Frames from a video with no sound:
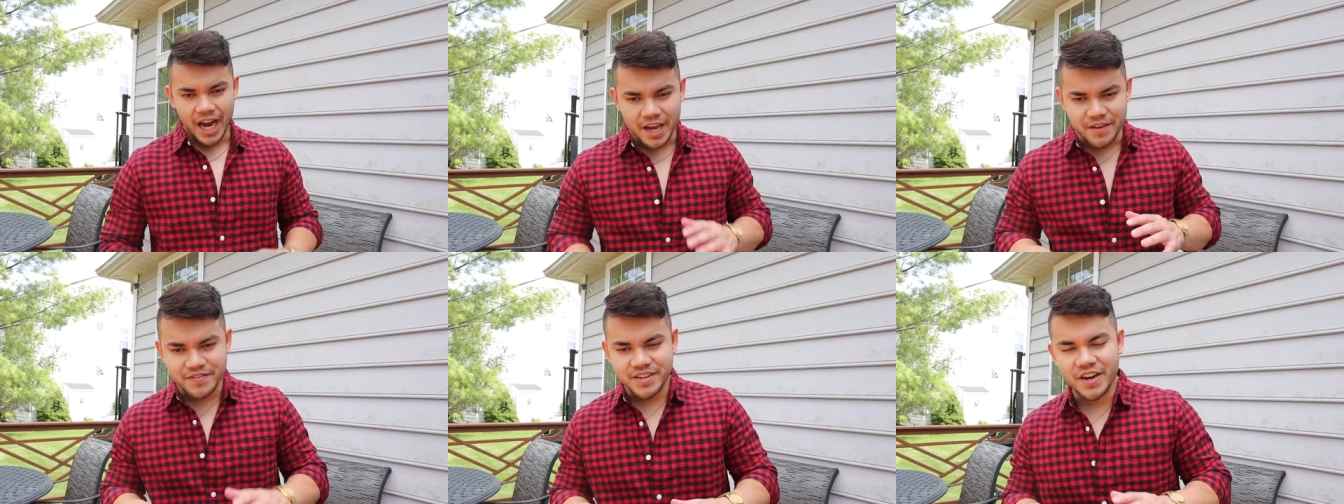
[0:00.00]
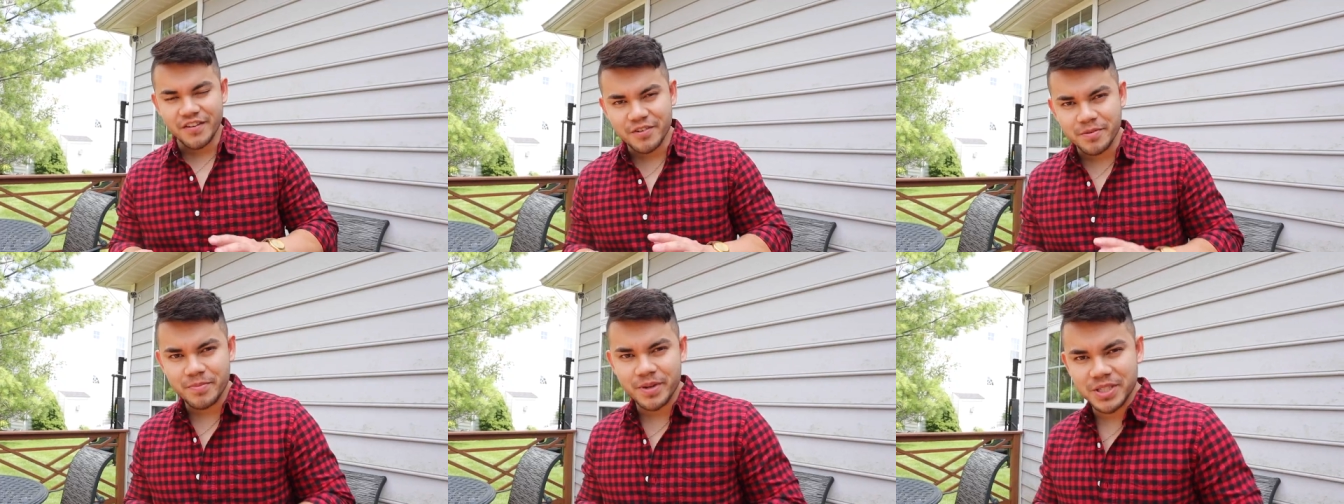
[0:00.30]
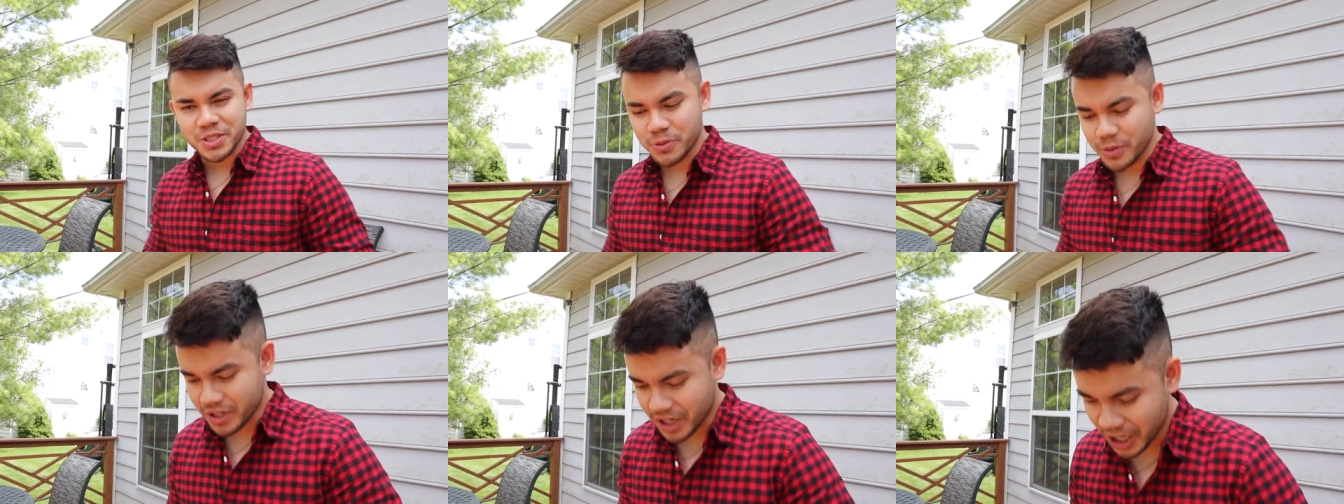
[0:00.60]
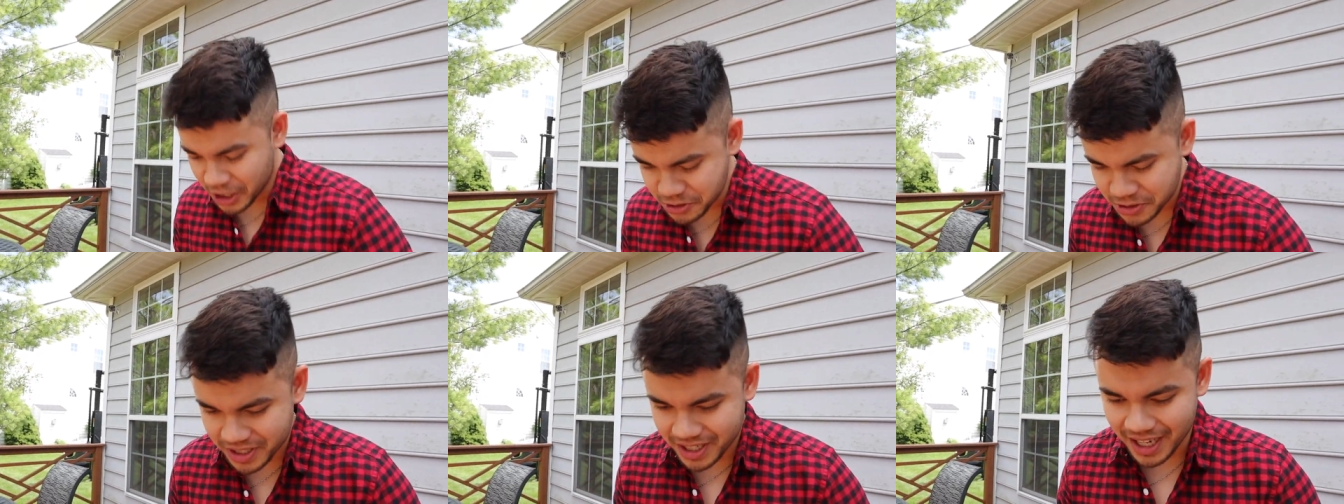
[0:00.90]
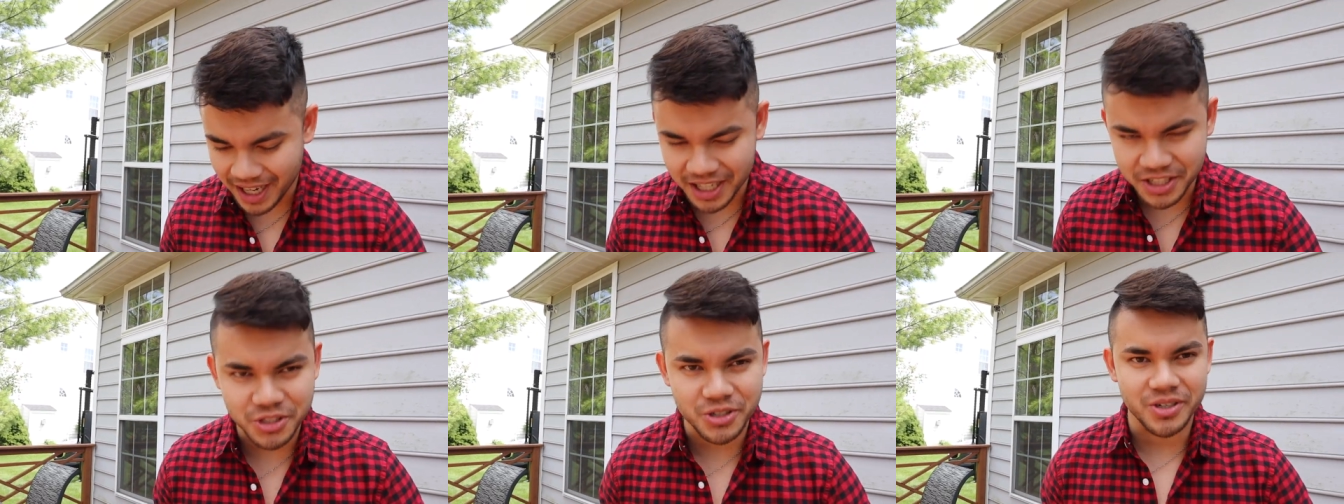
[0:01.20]
I have never been to a country
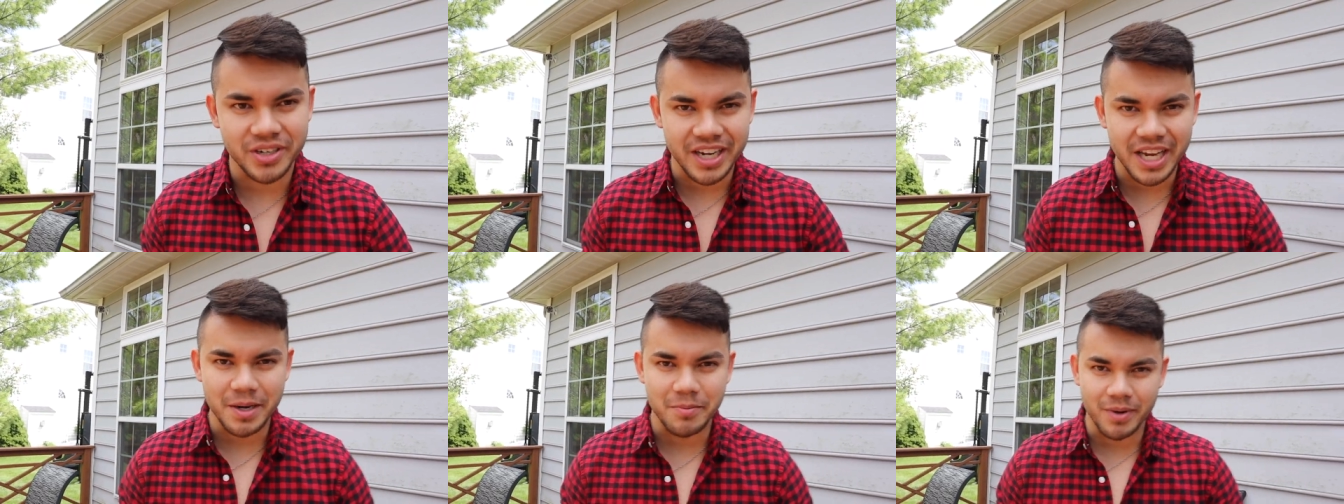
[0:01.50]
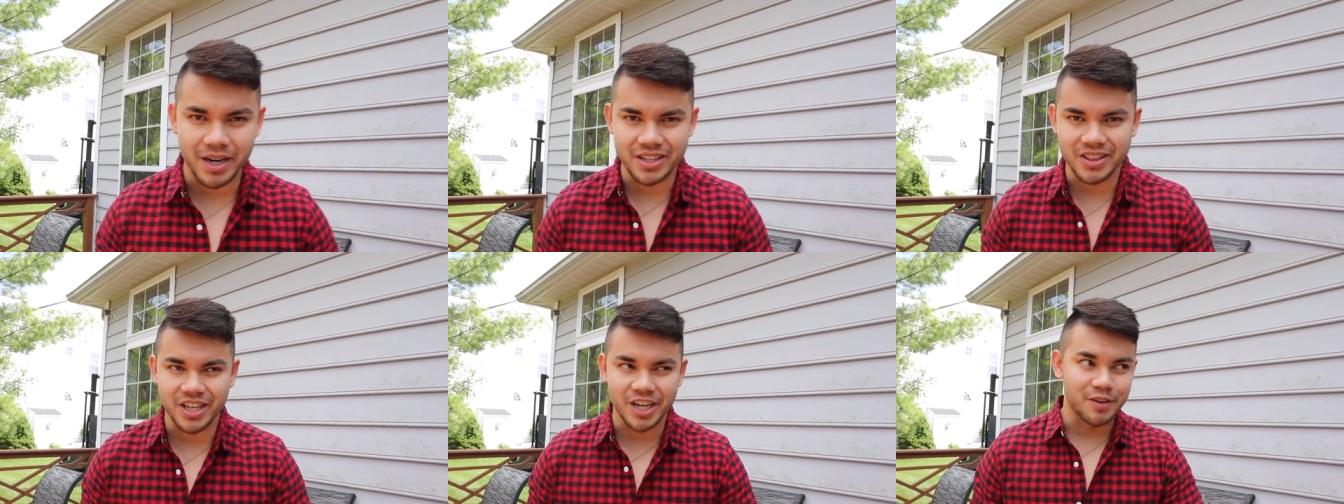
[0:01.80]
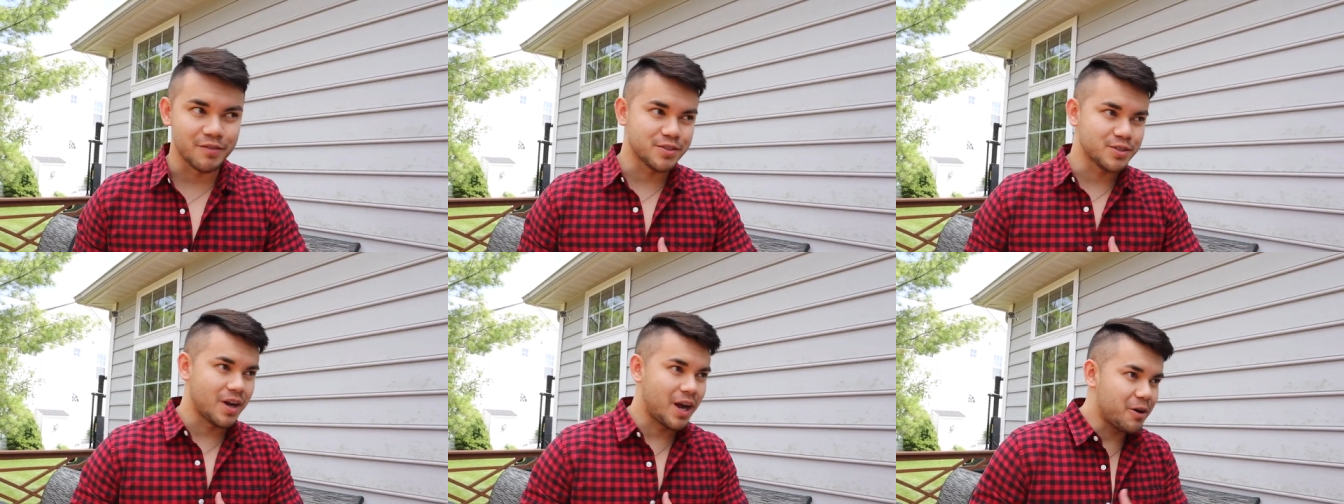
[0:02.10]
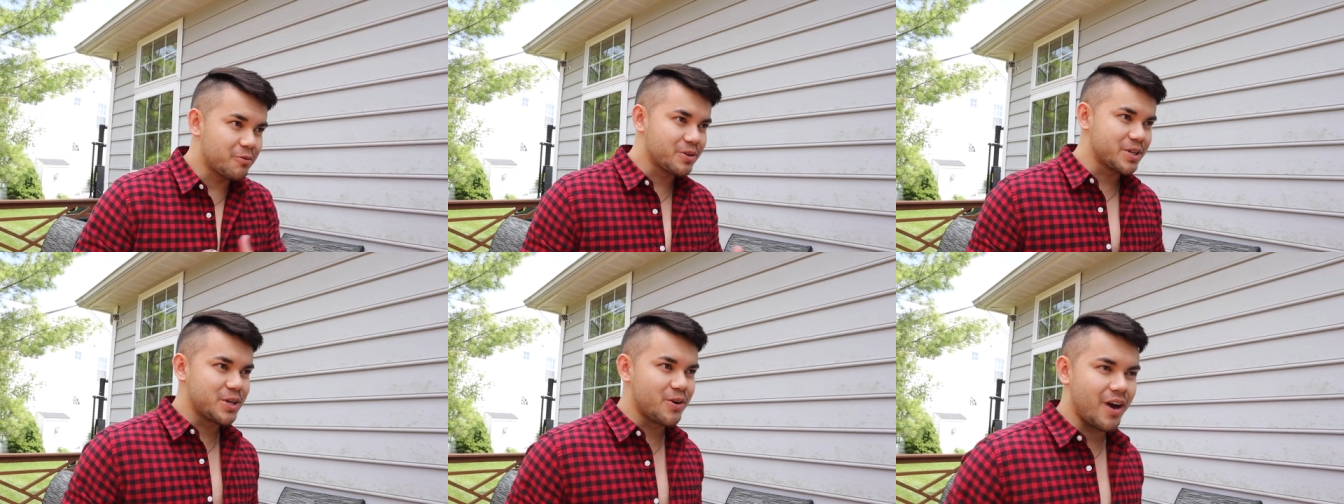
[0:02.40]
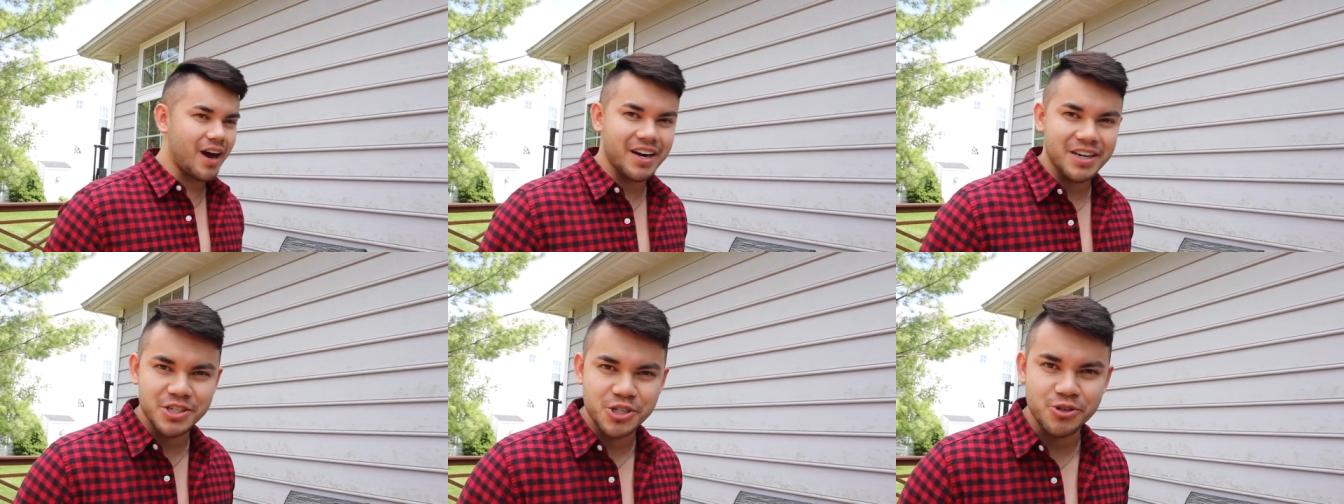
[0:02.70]
concert in my life, so I don't really know
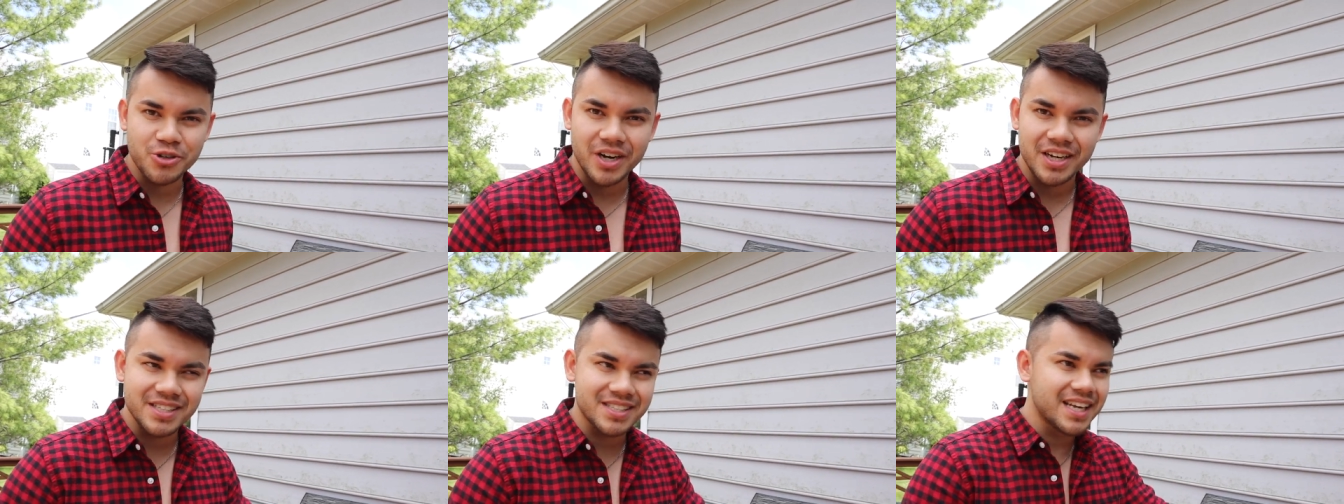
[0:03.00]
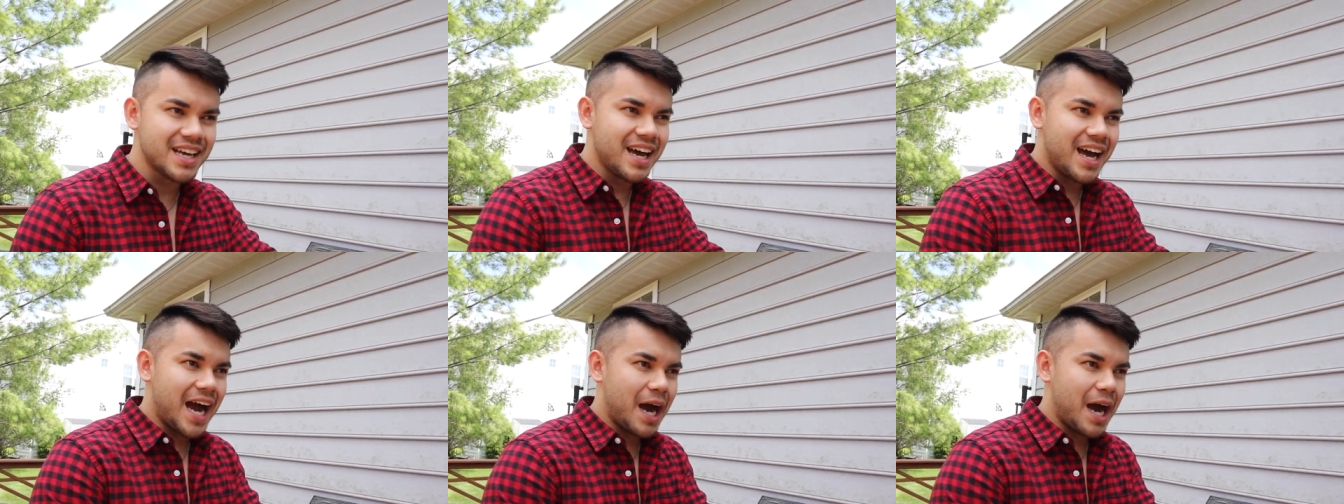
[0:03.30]
how to dress.